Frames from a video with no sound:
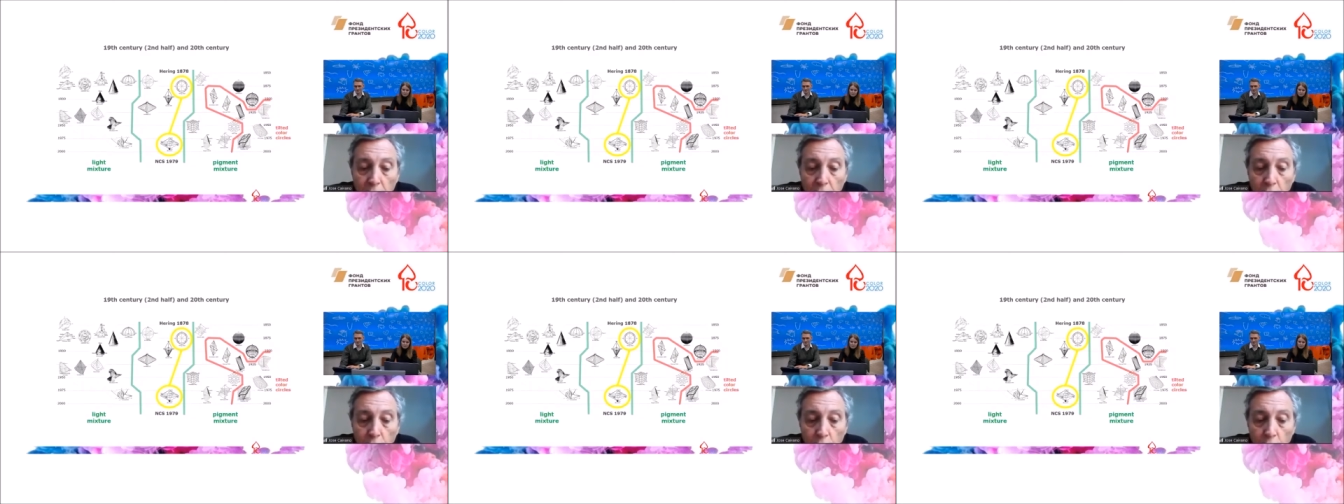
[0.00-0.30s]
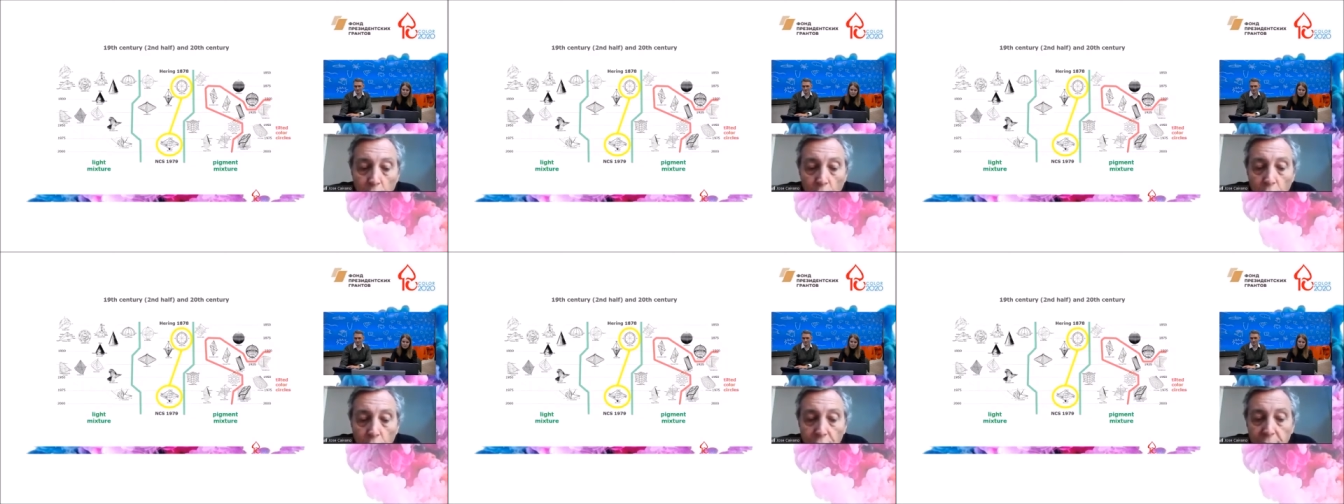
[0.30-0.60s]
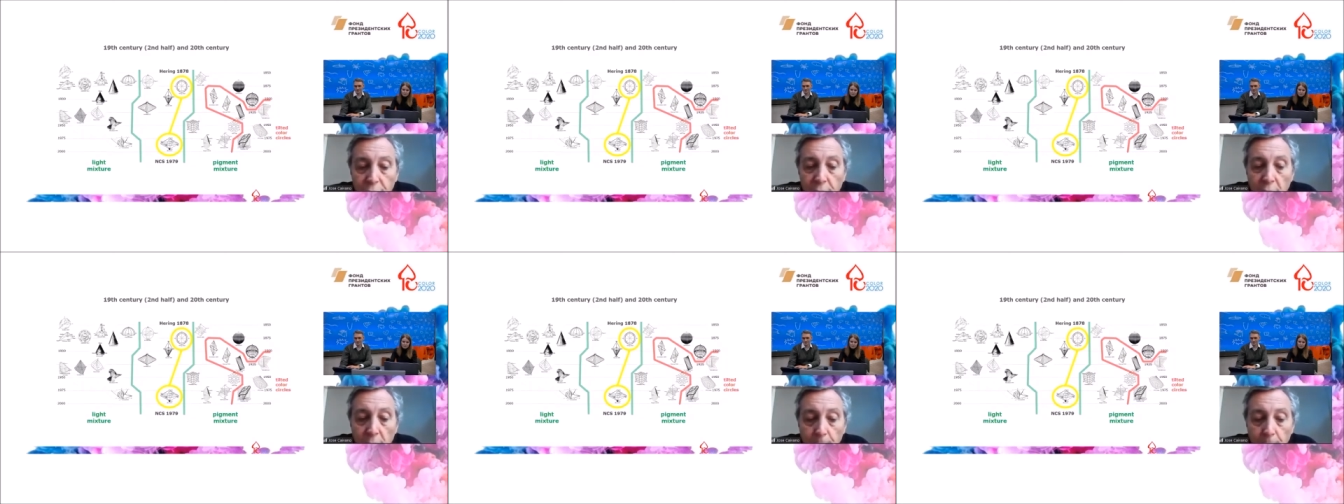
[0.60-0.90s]
whose
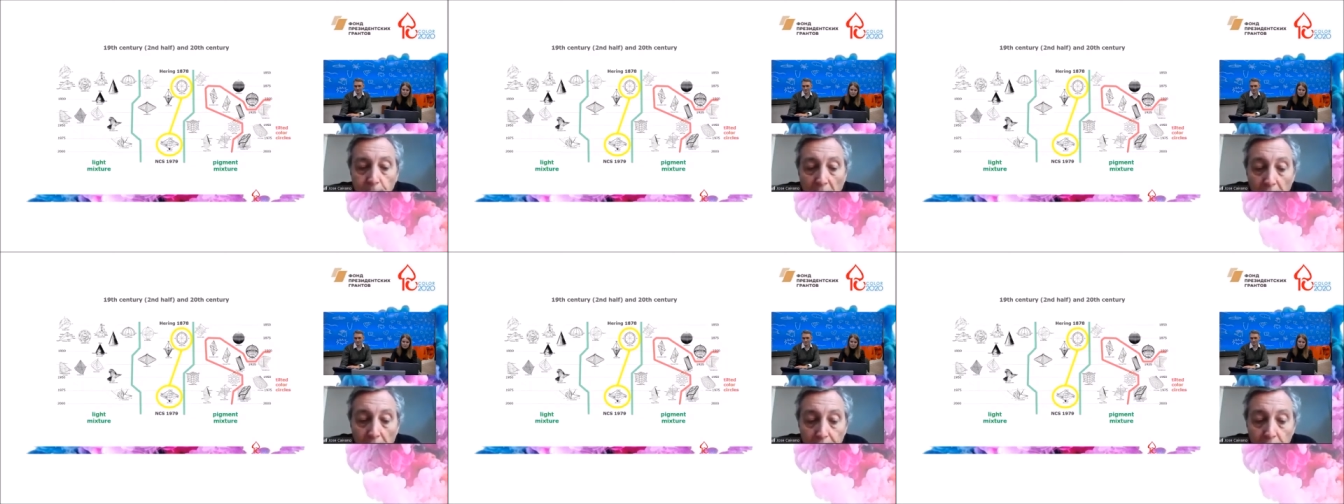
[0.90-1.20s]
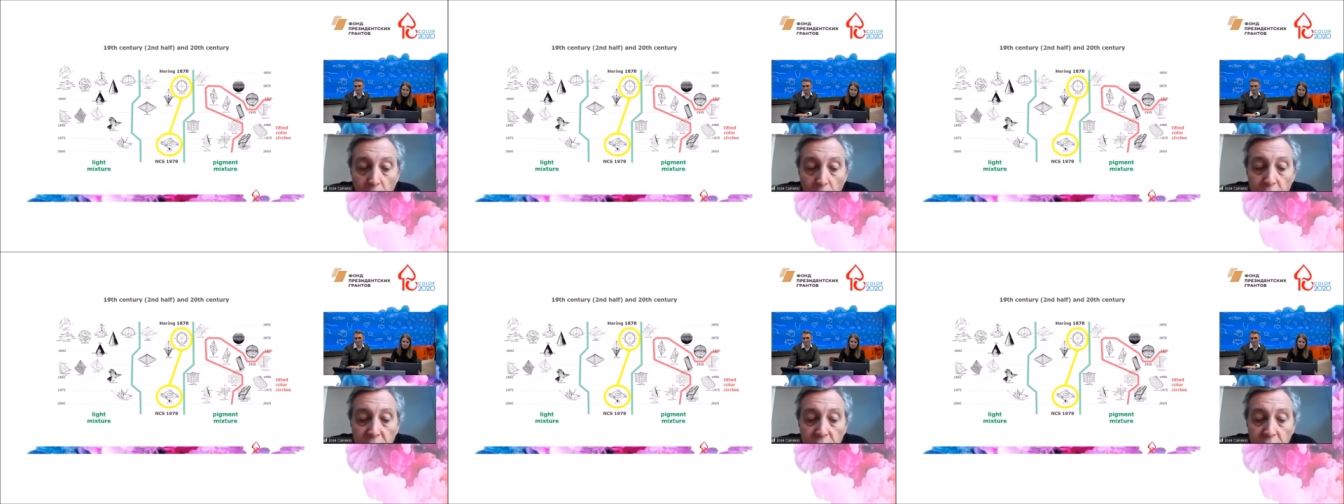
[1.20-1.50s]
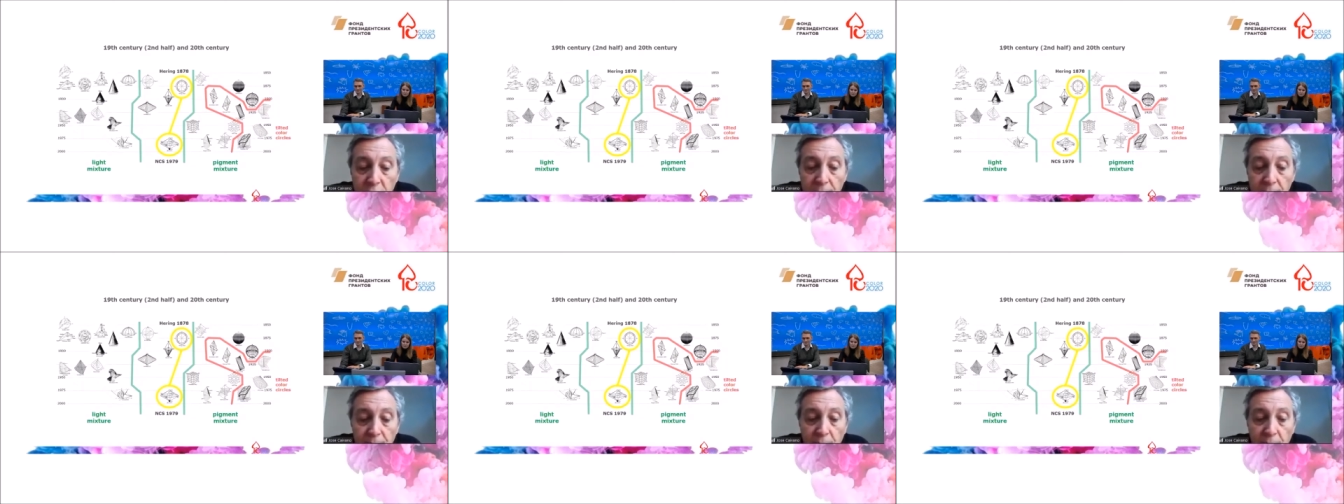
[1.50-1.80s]
uh,
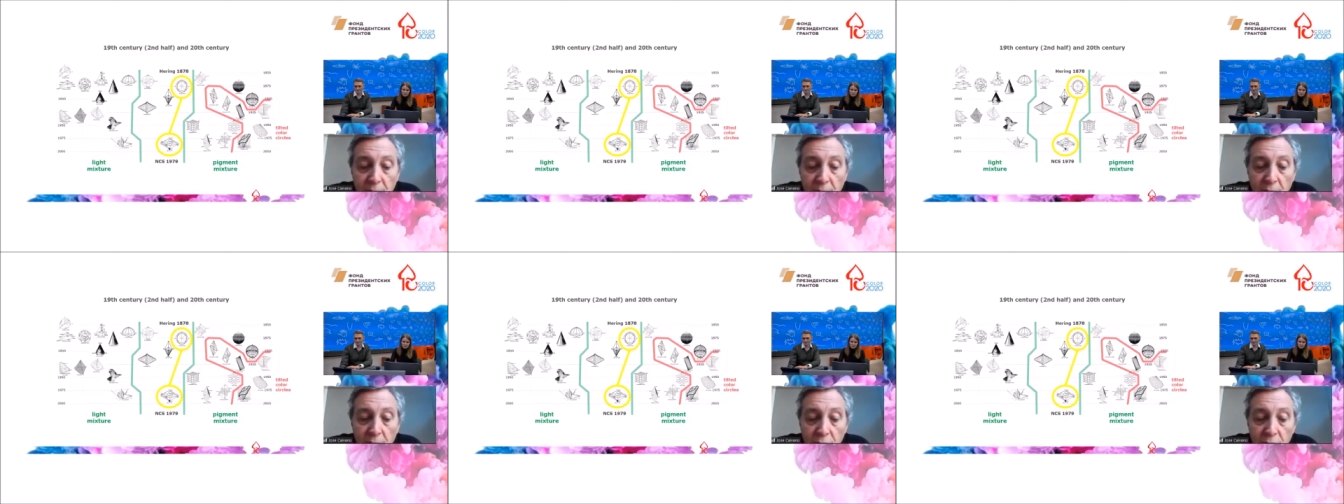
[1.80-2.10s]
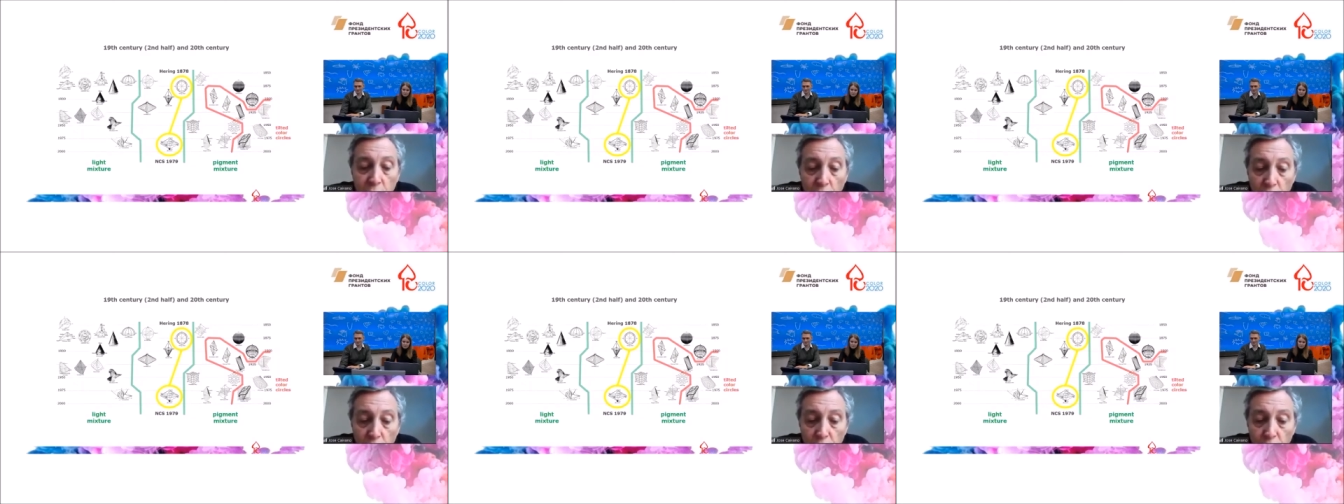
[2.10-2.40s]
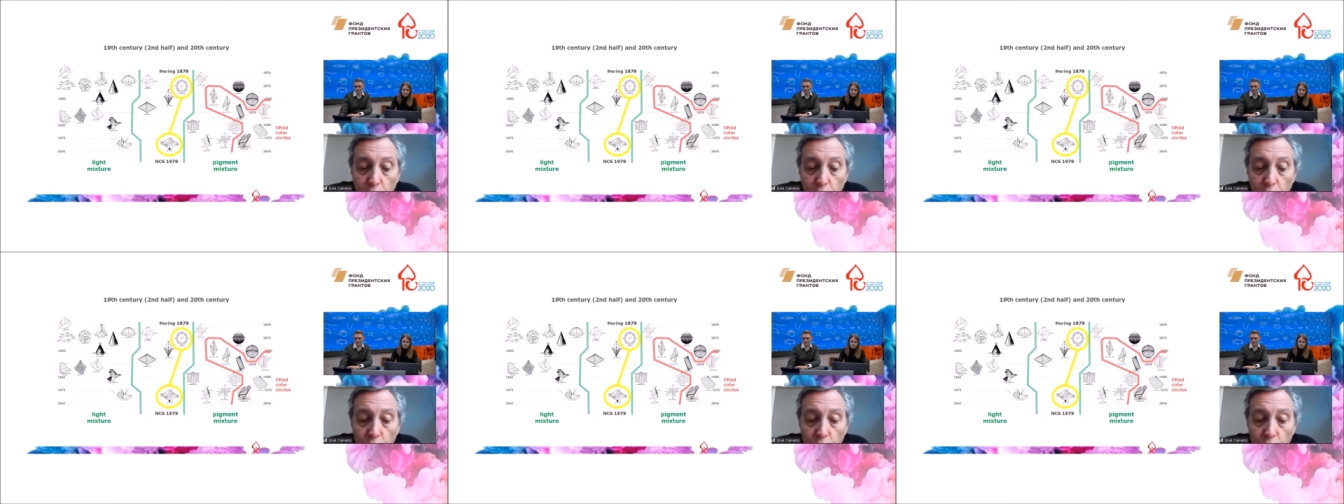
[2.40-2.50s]
purpose is not to